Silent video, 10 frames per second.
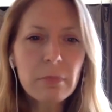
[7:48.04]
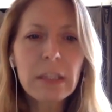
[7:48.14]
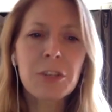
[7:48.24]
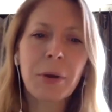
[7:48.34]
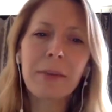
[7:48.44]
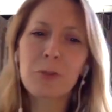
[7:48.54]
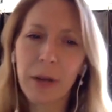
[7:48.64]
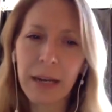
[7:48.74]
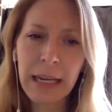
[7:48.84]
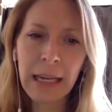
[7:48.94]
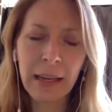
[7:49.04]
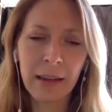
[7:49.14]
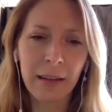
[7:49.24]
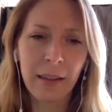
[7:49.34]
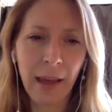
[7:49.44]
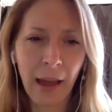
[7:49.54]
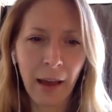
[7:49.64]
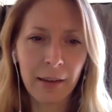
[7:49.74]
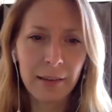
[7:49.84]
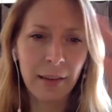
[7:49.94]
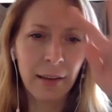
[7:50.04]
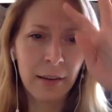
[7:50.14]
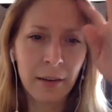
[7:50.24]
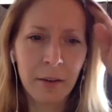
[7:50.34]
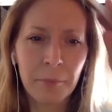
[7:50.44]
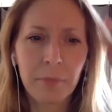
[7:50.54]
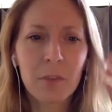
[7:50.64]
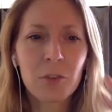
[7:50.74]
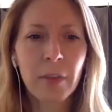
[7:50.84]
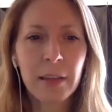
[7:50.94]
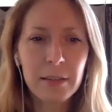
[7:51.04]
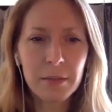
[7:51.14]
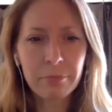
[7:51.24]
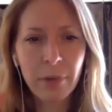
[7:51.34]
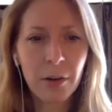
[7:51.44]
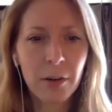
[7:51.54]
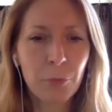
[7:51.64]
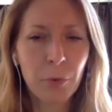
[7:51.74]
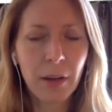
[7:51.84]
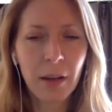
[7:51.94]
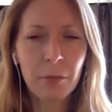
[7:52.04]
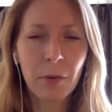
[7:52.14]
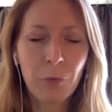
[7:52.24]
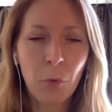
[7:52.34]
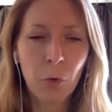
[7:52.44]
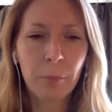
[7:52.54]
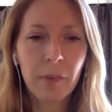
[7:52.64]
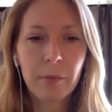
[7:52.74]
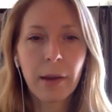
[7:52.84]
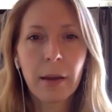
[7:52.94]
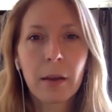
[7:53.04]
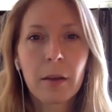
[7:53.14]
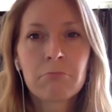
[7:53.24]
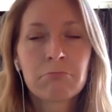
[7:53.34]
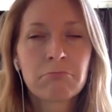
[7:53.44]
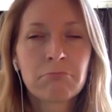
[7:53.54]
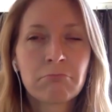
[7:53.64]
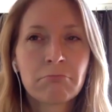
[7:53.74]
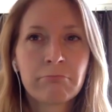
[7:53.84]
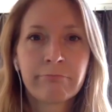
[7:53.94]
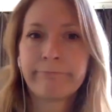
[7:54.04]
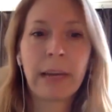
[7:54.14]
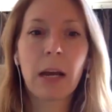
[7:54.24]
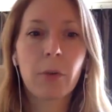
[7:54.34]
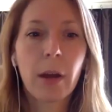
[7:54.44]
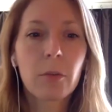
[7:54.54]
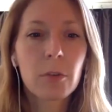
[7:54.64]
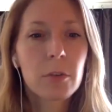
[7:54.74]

so i have training in that and um, so that's part of what kind of informs my background.